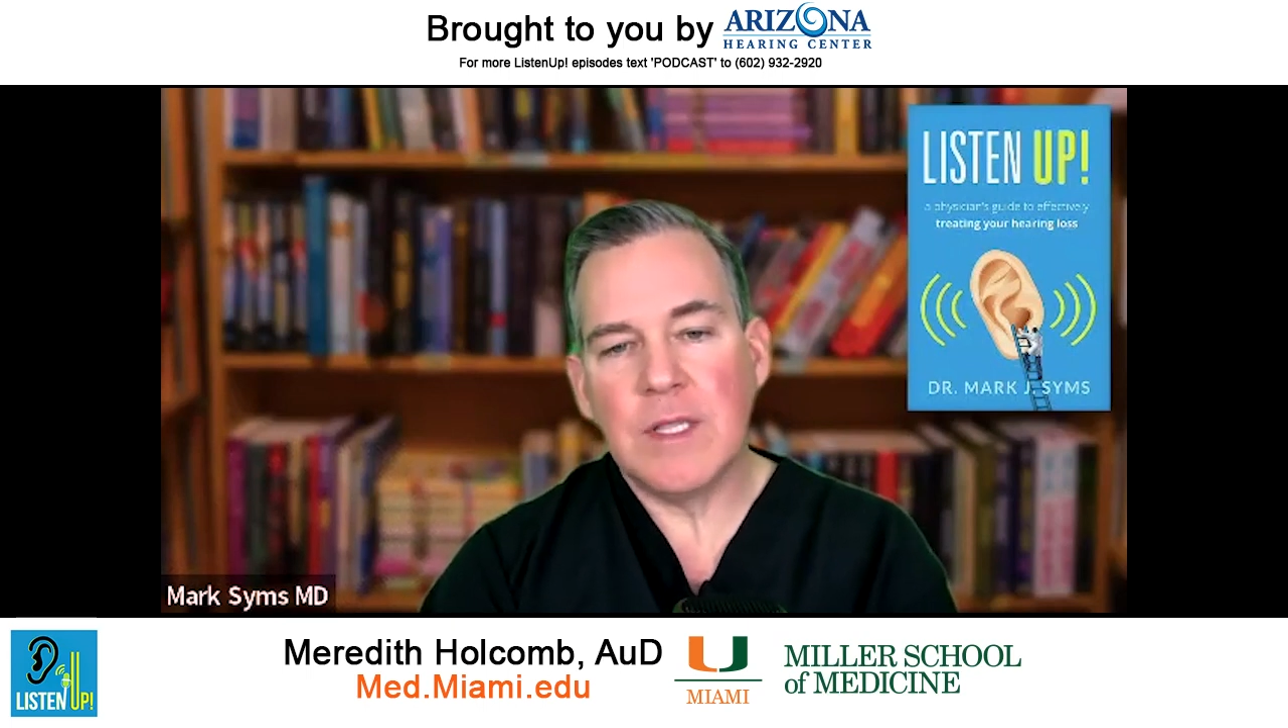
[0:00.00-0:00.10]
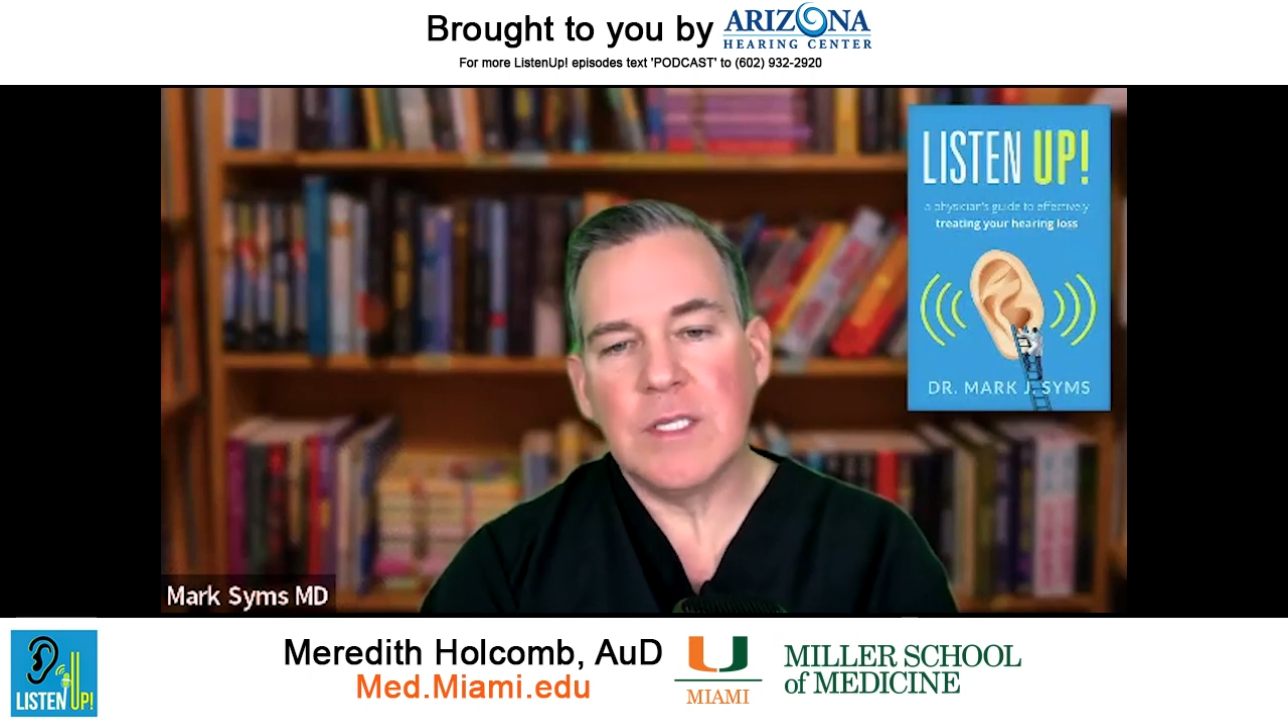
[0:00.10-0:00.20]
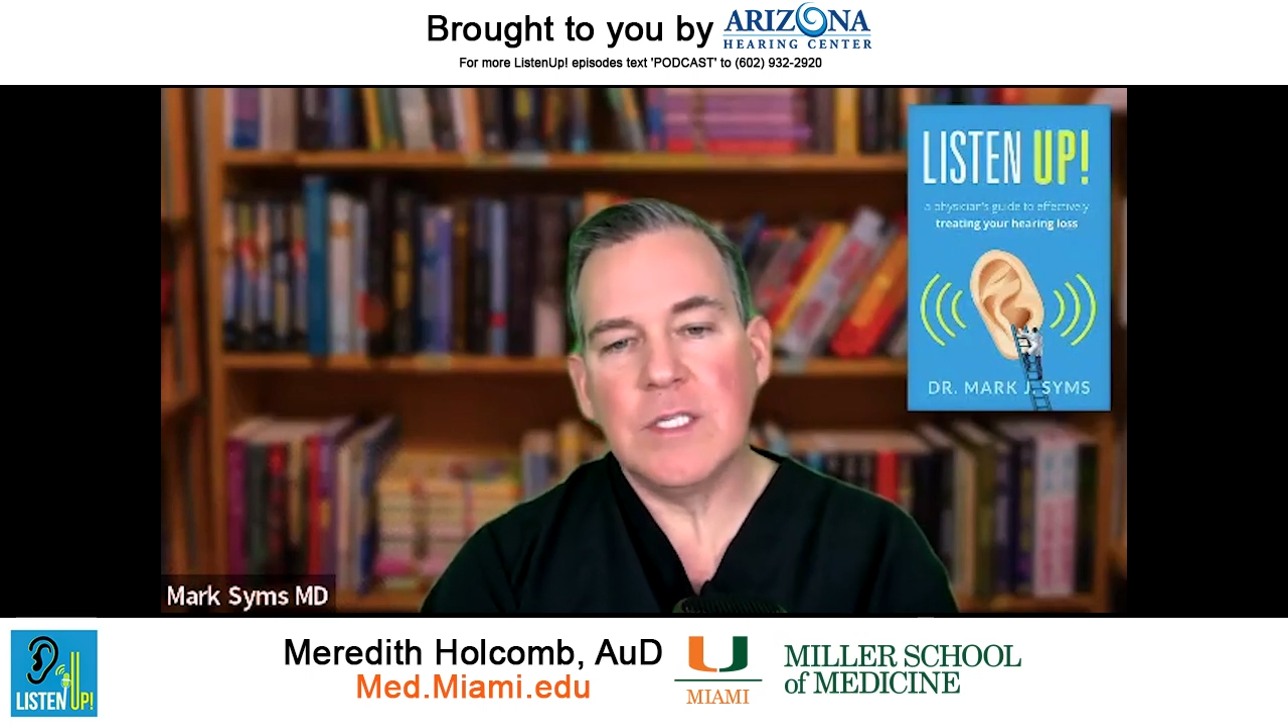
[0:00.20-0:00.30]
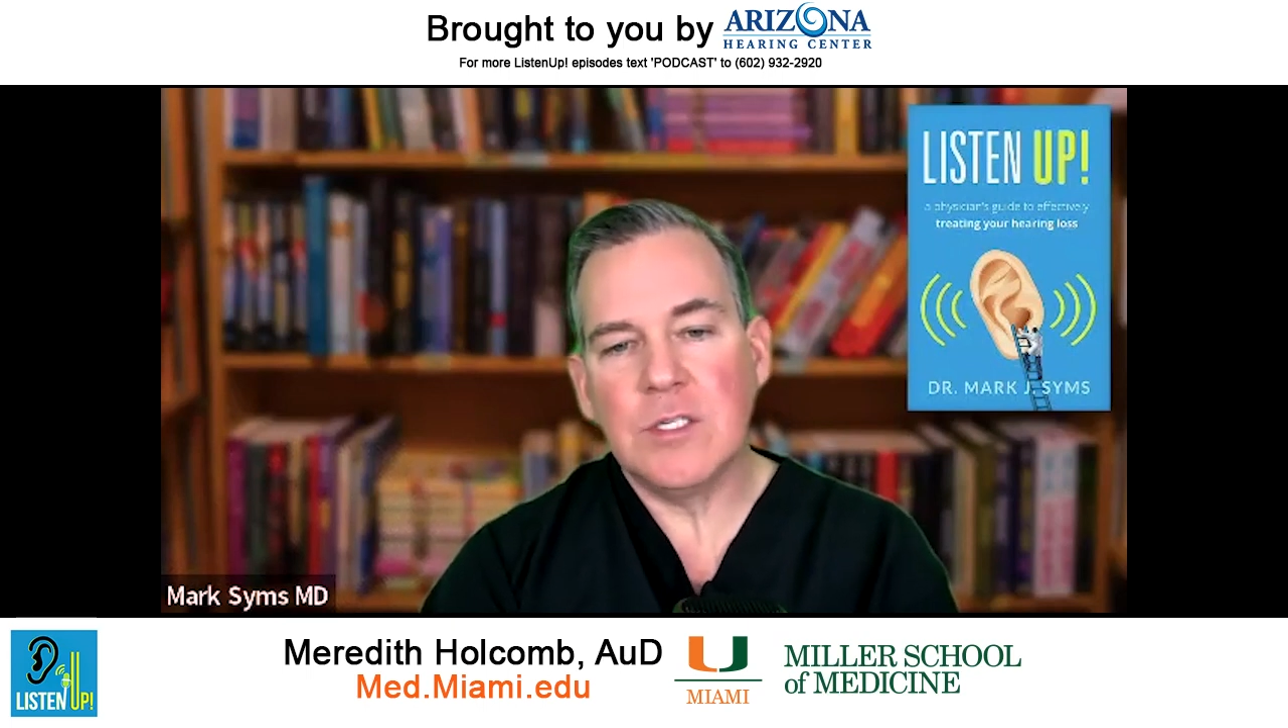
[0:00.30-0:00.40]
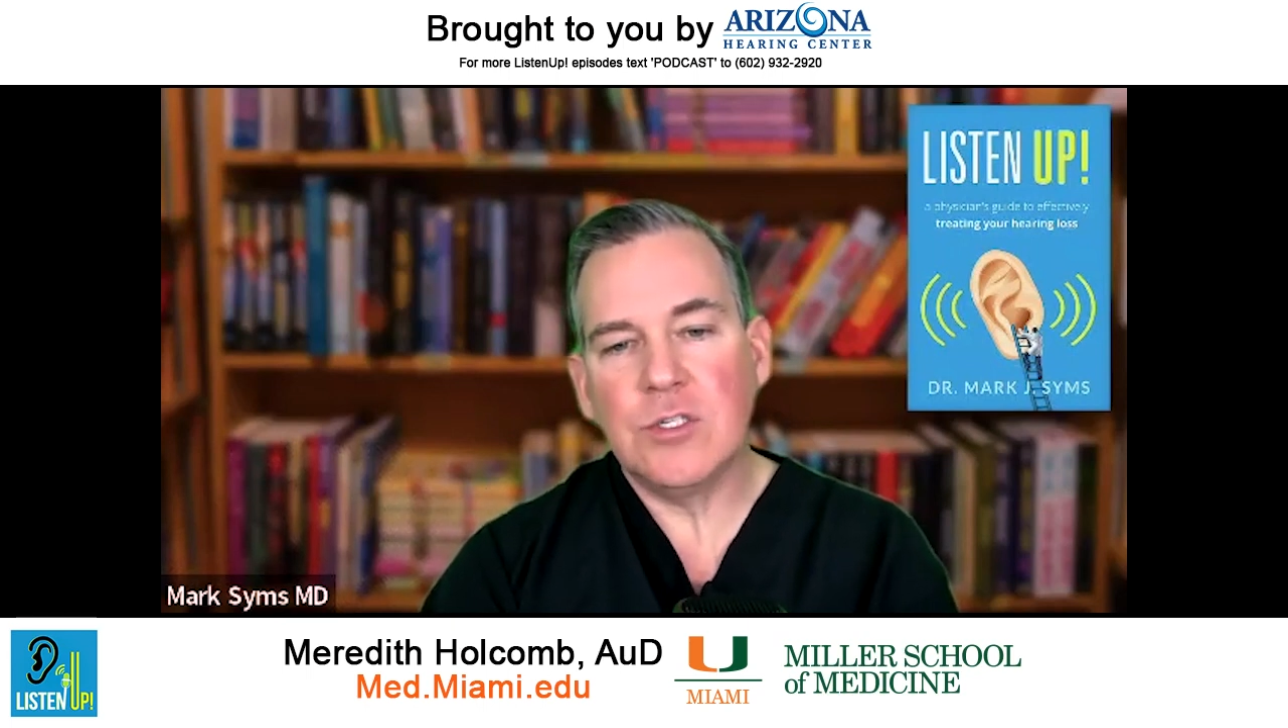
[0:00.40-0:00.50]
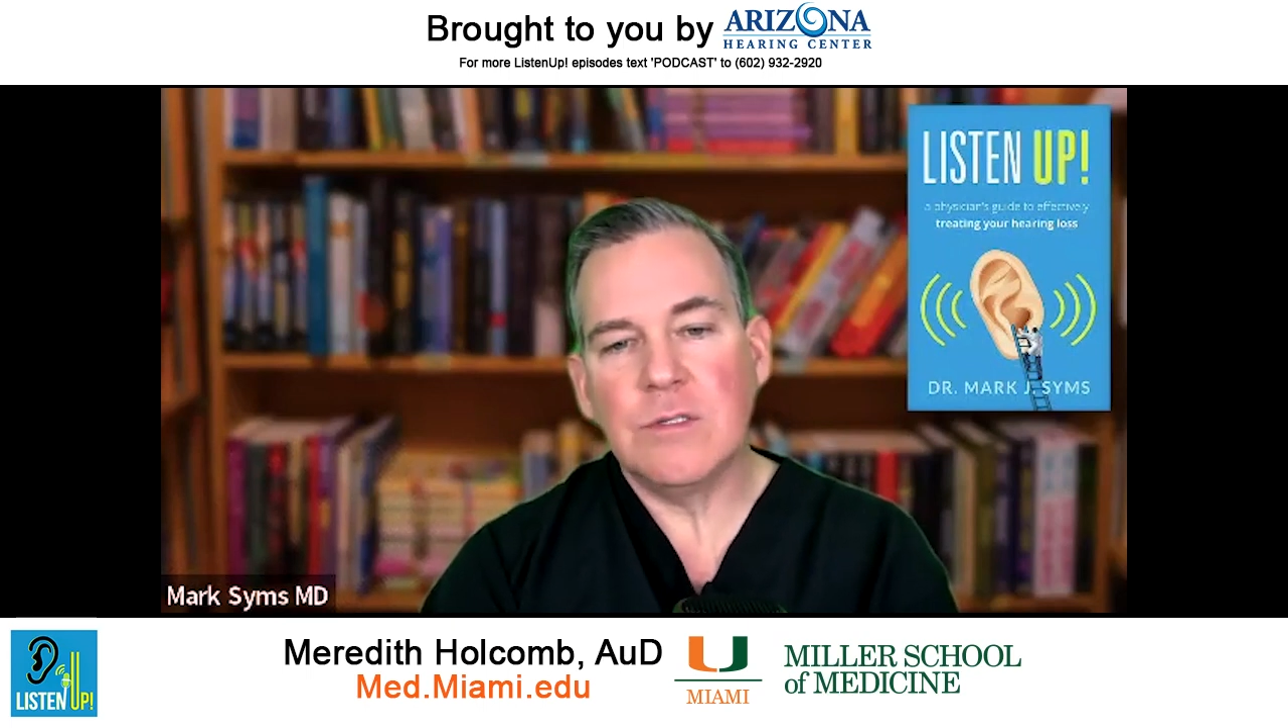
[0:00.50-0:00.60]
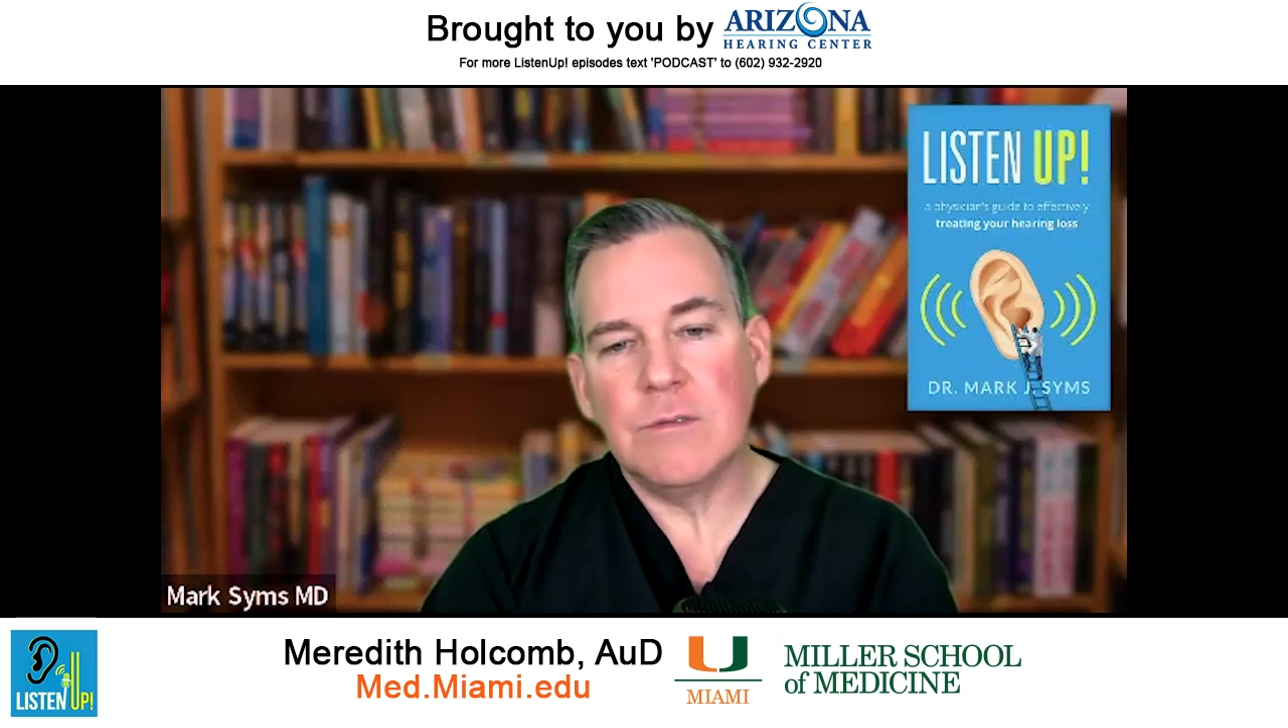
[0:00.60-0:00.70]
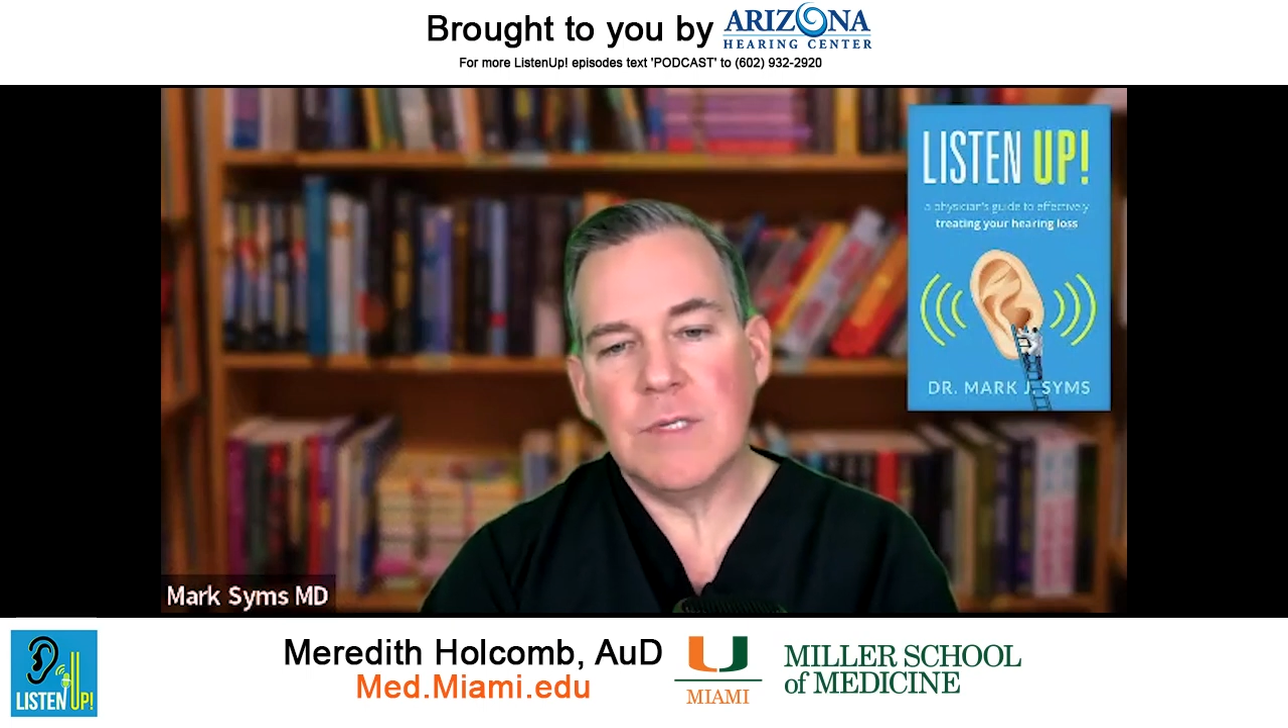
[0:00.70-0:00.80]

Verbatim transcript: that's the issue yeah.